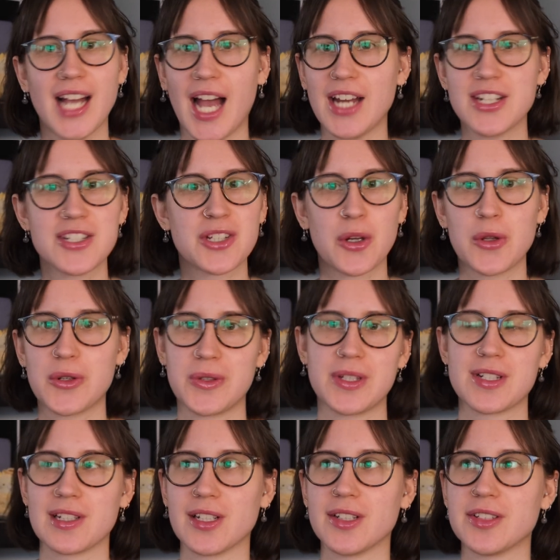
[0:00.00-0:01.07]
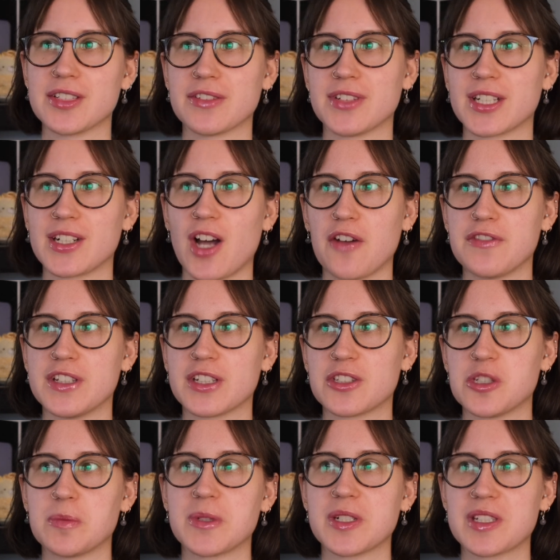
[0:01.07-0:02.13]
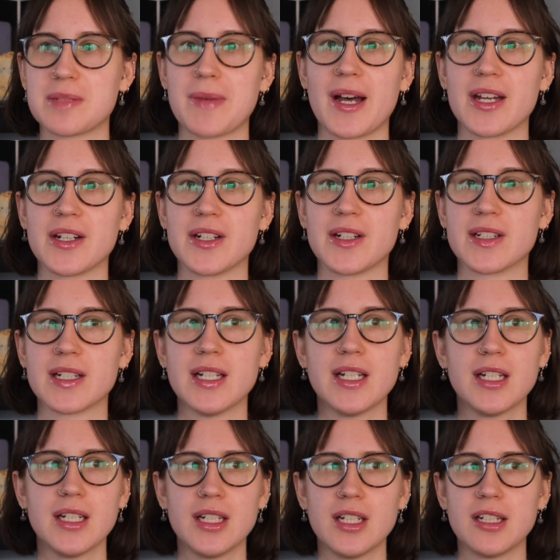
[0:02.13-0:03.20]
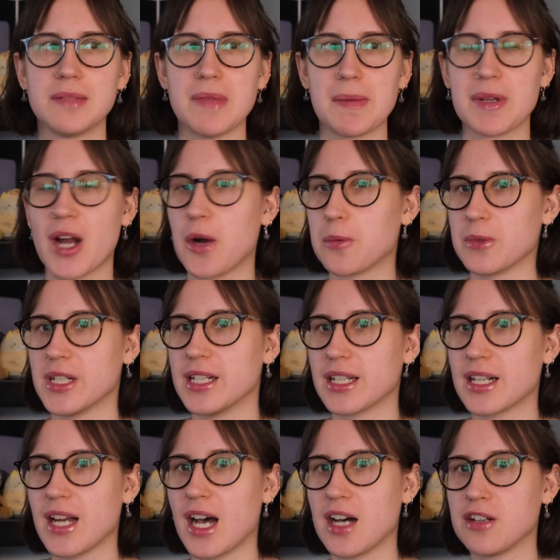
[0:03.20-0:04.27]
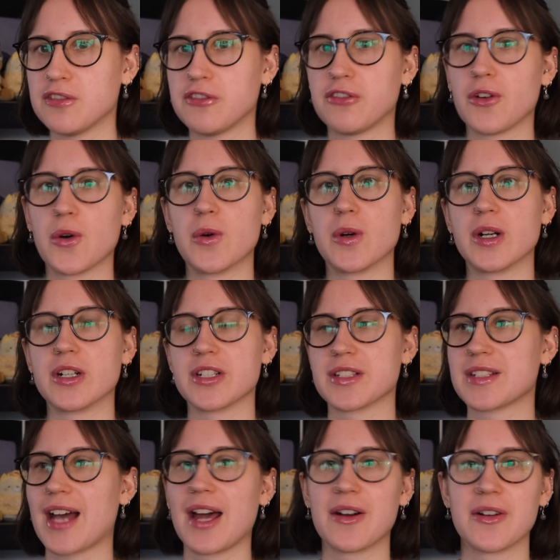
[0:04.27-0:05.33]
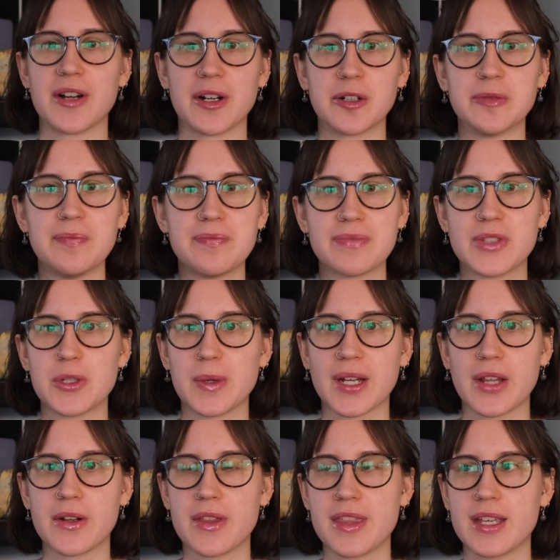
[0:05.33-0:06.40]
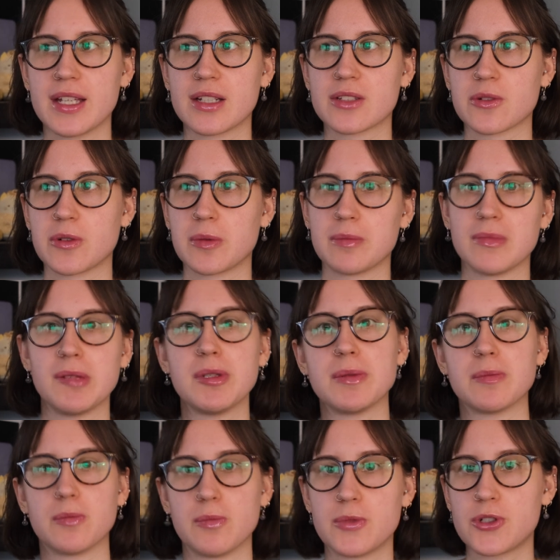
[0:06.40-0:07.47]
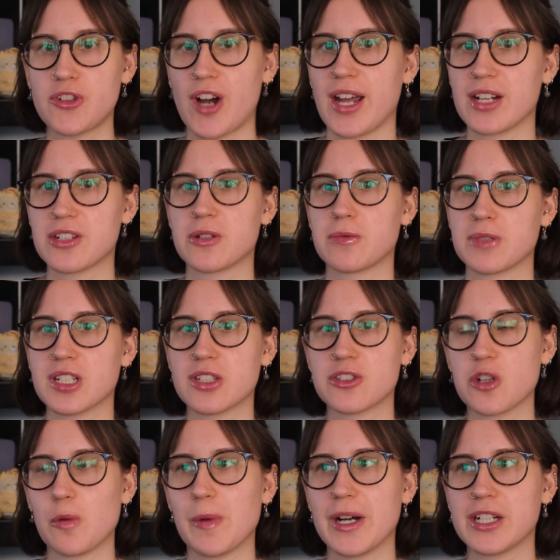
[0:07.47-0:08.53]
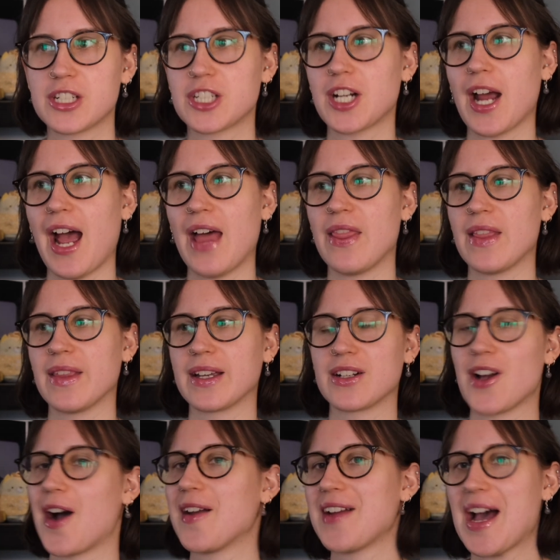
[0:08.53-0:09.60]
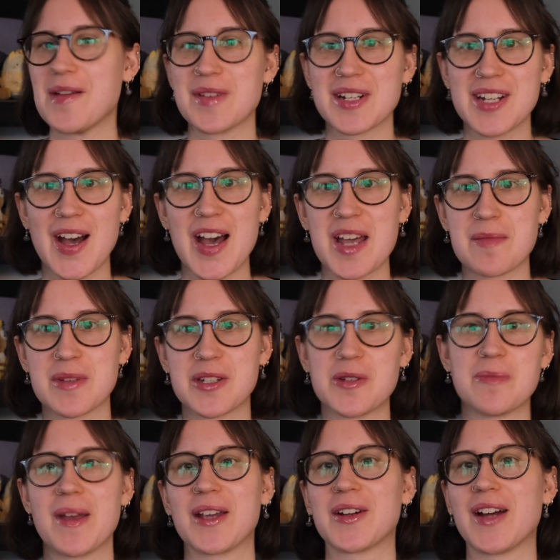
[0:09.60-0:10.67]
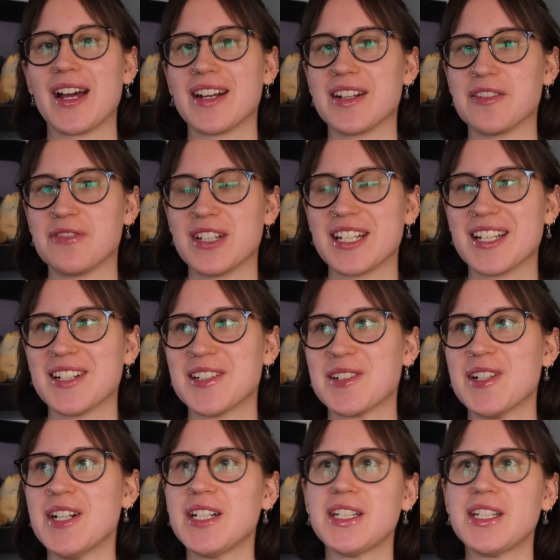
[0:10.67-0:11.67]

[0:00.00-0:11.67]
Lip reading: just go through these lulls of like not feeling super inspired, maybe not reading enough, or just, I don't know, doing other things, or maybe trying to read so much and then like not having time to make or edit a video.